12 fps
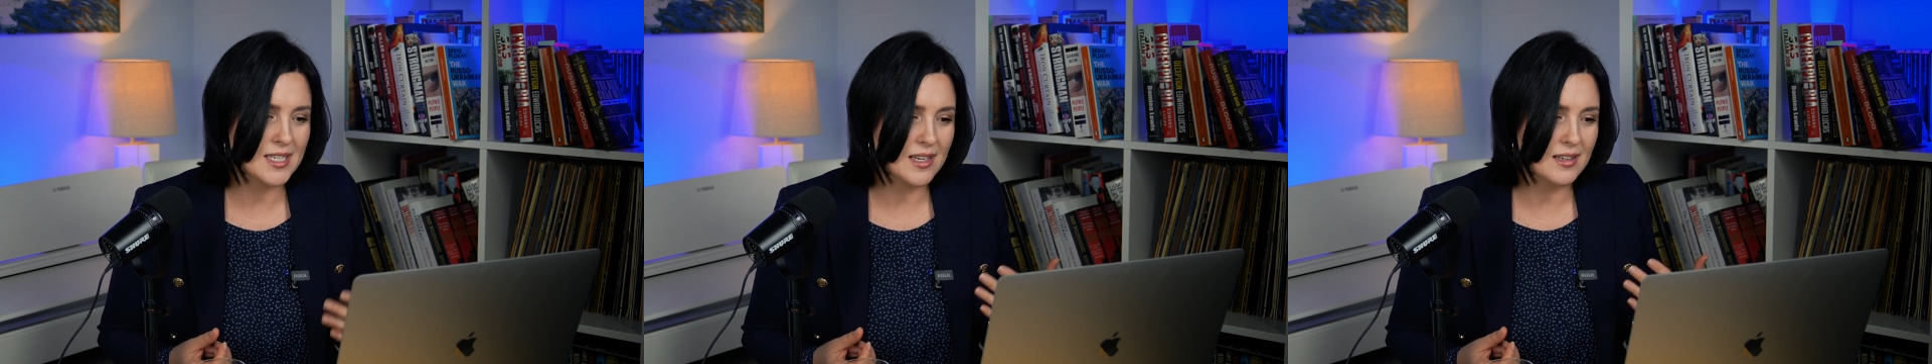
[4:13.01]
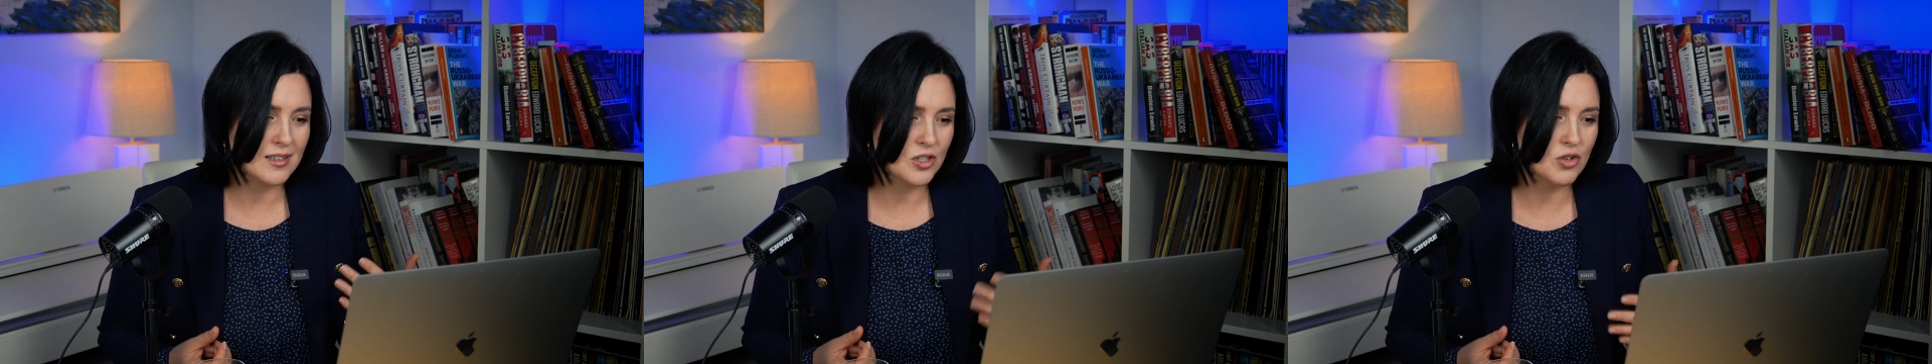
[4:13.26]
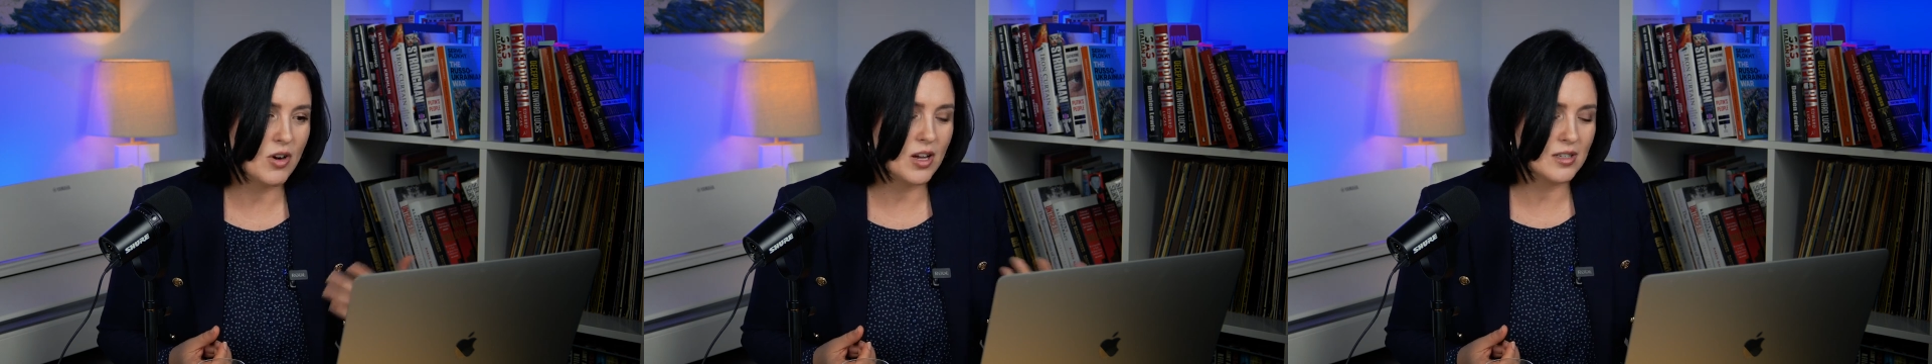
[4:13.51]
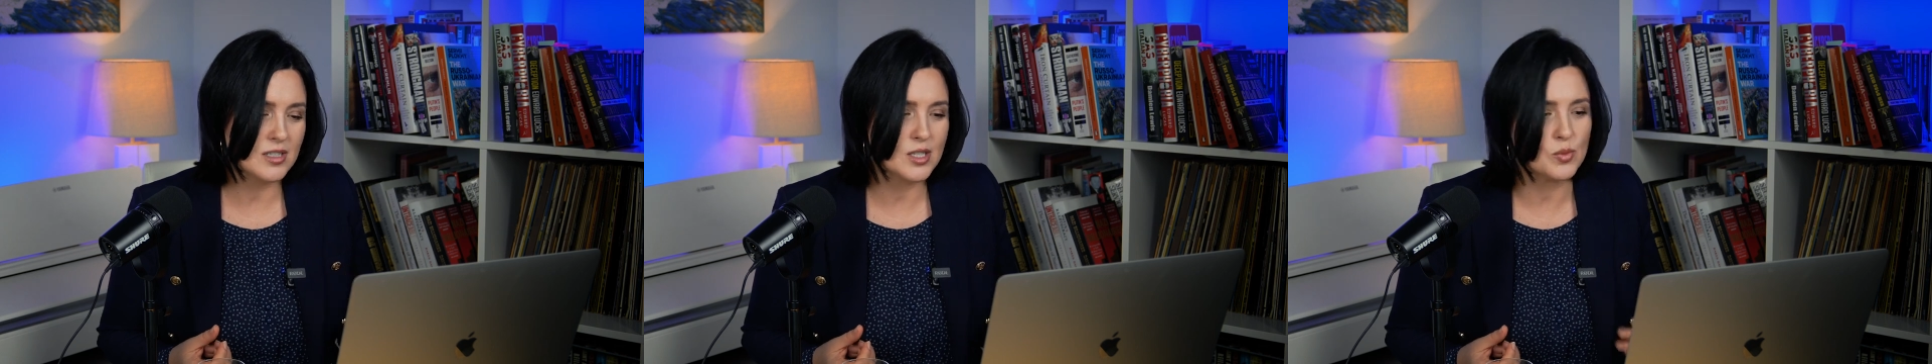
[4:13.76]
and
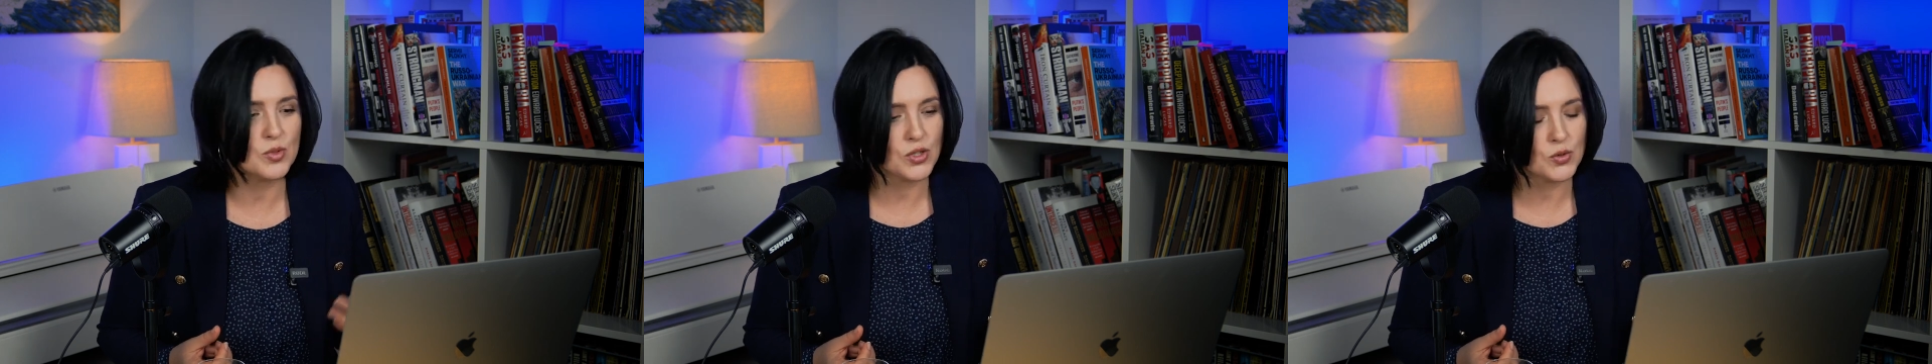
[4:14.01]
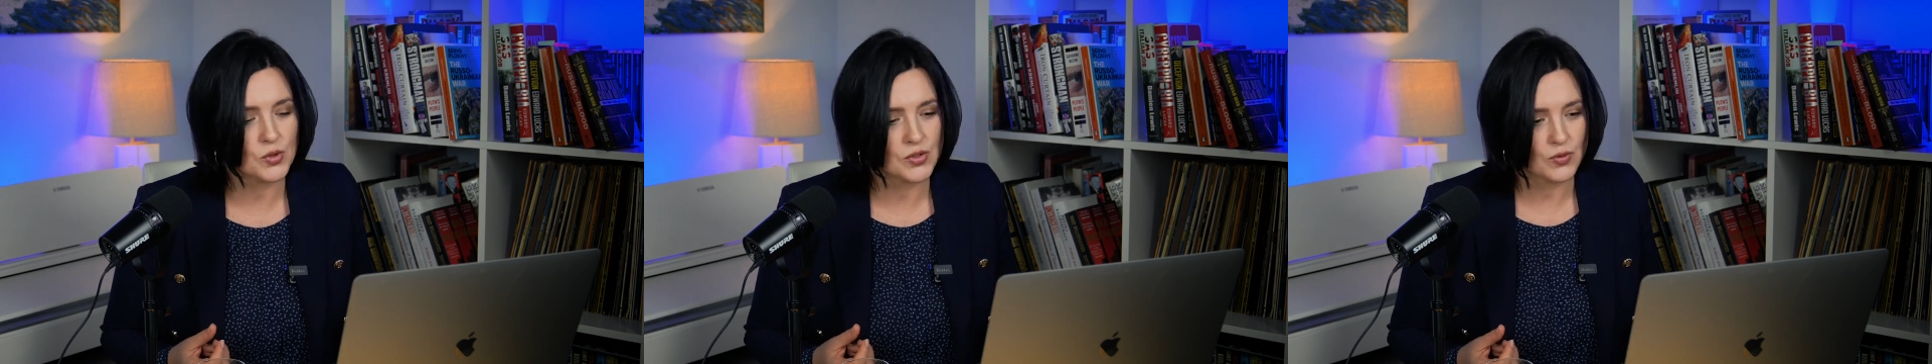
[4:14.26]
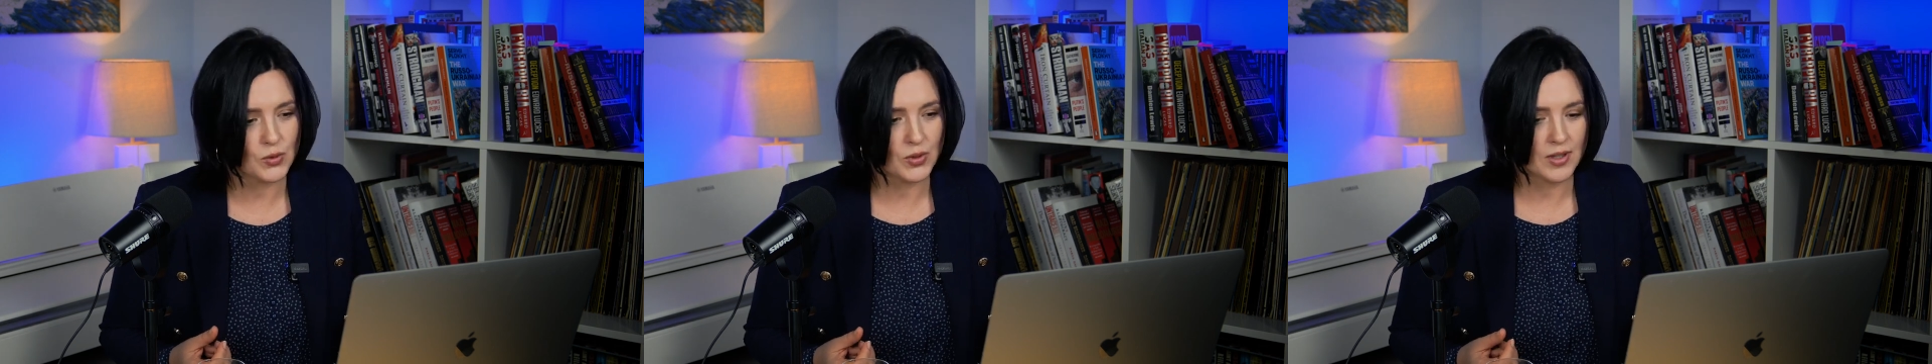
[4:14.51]
trying to be useful